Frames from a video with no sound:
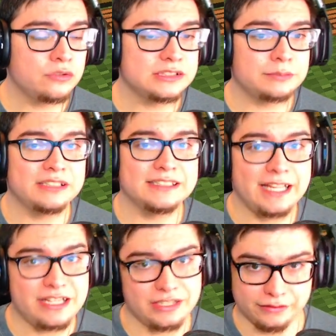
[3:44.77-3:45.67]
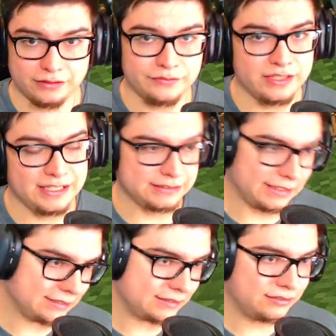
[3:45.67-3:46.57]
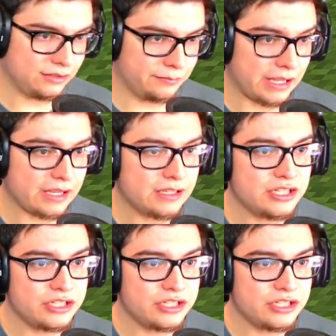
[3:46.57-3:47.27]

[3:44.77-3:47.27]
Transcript: ruins the presentation of today's lesson. So I'm not going to